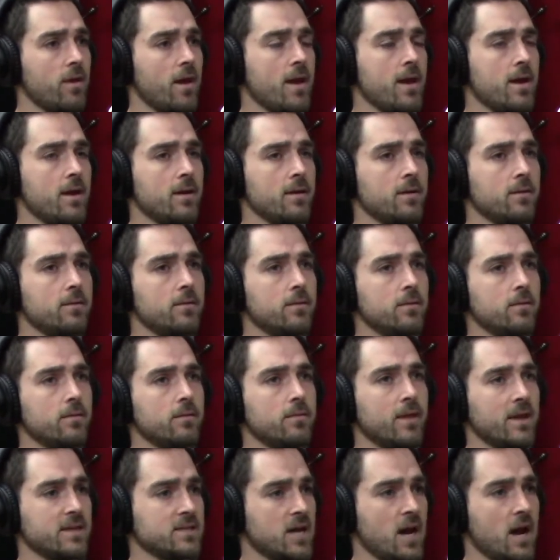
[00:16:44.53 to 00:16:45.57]
And
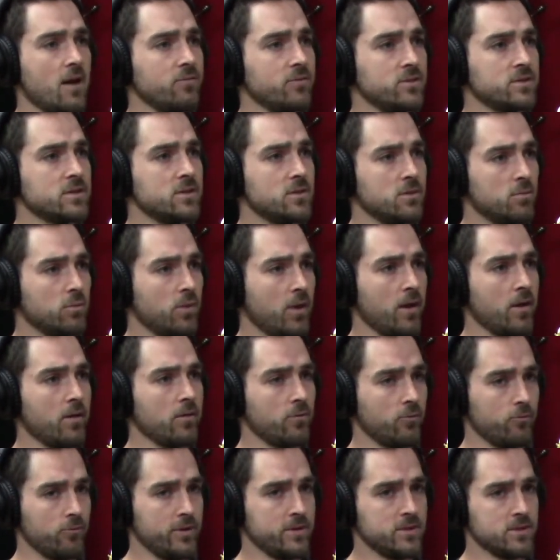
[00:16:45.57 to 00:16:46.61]
that's obviously
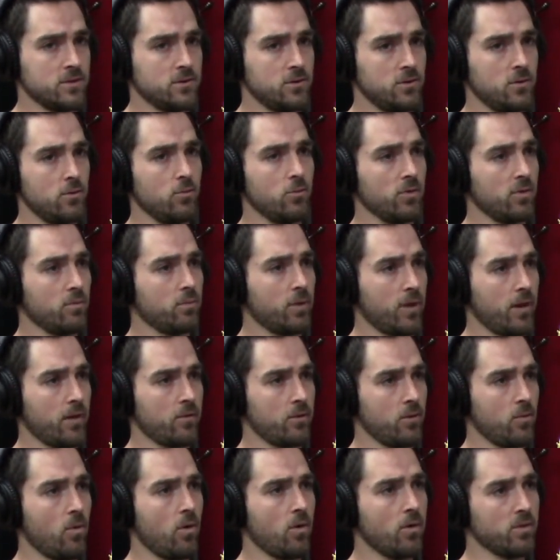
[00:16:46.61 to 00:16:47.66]
the reason you were the player
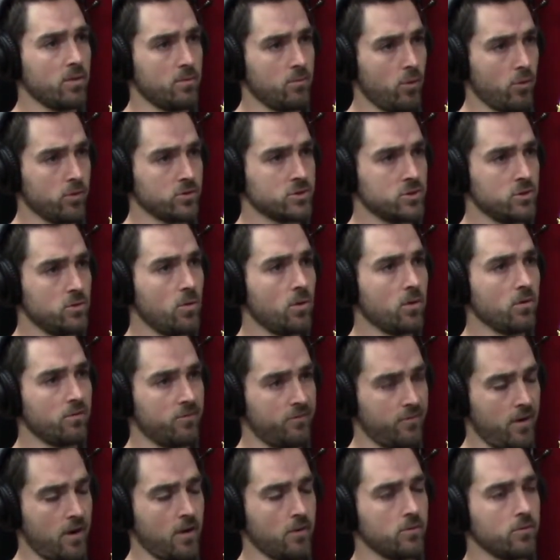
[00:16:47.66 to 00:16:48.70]
you are and the person you are and the
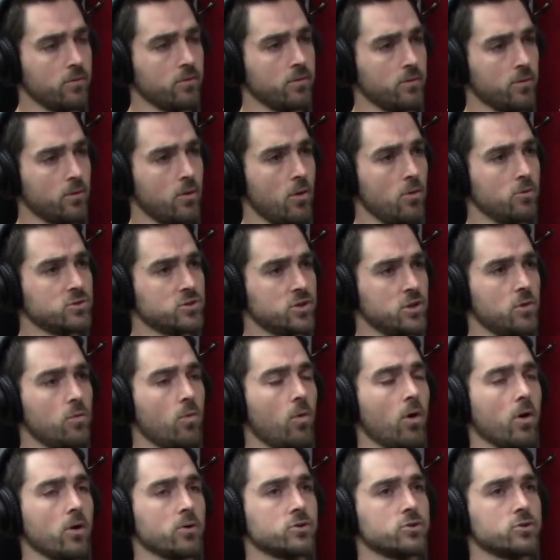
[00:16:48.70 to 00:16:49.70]
father and the coach that you are.